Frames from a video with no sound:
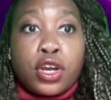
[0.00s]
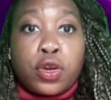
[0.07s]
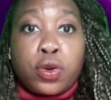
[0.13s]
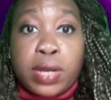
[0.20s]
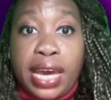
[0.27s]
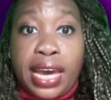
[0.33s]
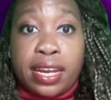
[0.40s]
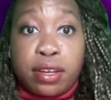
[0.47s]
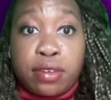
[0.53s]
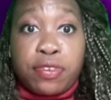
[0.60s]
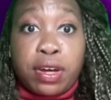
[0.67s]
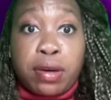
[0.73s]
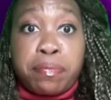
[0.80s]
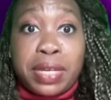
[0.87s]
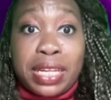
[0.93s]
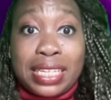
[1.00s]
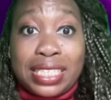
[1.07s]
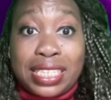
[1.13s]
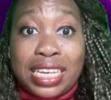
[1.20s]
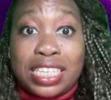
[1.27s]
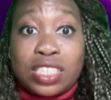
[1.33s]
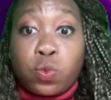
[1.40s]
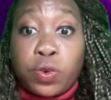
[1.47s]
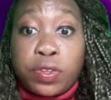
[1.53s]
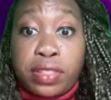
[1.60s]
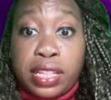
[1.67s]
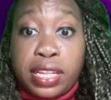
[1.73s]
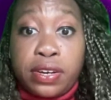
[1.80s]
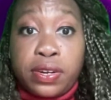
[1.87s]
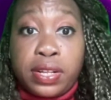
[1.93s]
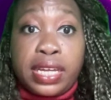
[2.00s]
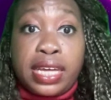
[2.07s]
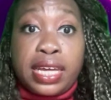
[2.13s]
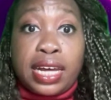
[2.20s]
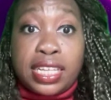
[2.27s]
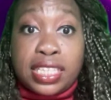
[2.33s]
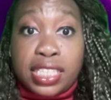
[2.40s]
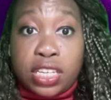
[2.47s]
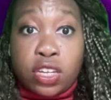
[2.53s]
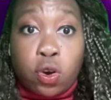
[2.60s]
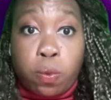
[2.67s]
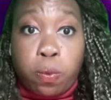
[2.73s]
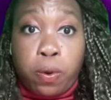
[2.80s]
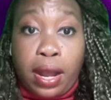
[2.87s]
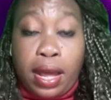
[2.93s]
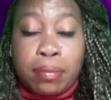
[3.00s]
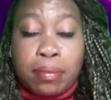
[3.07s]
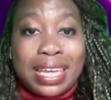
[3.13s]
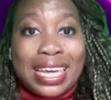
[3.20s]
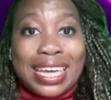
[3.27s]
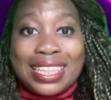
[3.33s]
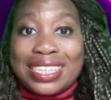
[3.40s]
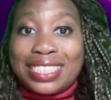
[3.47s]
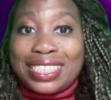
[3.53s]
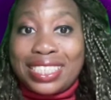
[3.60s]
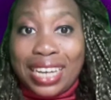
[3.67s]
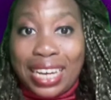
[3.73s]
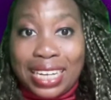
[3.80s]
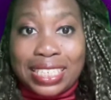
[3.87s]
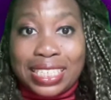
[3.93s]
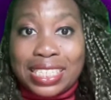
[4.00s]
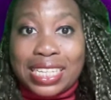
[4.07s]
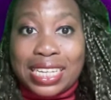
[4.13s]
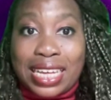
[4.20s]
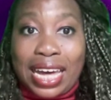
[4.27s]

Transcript: creative abilities with literally a single prompt. This changes the